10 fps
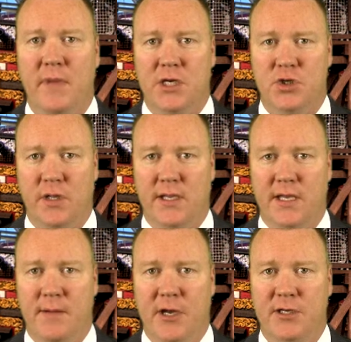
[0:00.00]
make sure that you
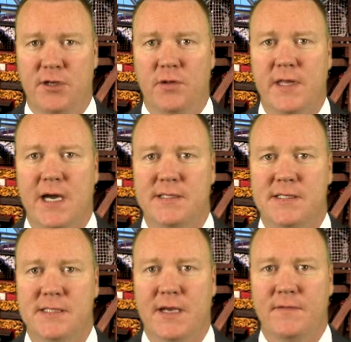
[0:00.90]
get my
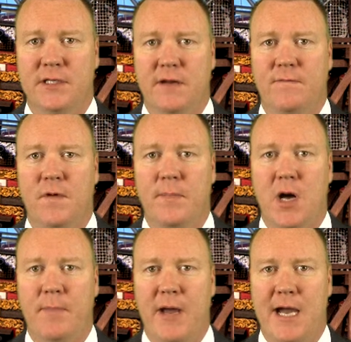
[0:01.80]
2017
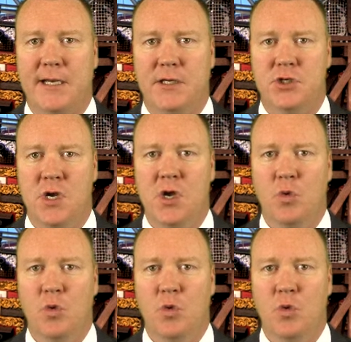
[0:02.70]
football package